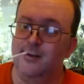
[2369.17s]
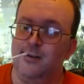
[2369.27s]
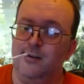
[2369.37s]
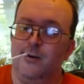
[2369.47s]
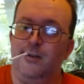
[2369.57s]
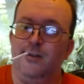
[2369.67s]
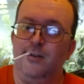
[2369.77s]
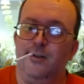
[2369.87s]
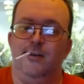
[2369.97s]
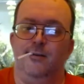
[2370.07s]

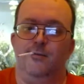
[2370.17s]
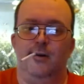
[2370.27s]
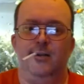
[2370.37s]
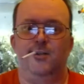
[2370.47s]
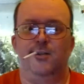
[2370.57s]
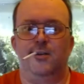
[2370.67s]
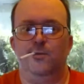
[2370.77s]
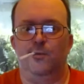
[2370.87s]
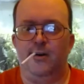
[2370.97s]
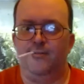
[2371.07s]
90 or
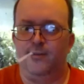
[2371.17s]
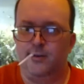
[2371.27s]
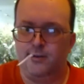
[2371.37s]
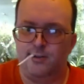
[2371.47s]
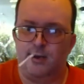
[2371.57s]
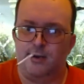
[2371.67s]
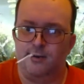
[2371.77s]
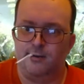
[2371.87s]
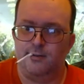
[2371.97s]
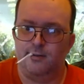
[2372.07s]
18, whatever,
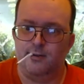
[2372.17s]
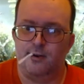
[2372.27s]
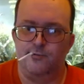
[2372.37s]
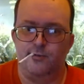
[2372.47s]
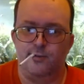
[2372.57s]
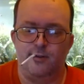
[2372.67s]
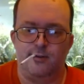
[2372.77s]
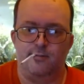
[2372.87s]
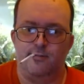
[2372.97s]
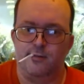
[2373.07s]
100.
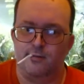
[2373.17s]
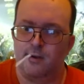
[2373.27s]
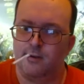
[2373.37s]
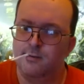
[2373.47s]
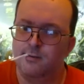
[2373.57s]
Yeah,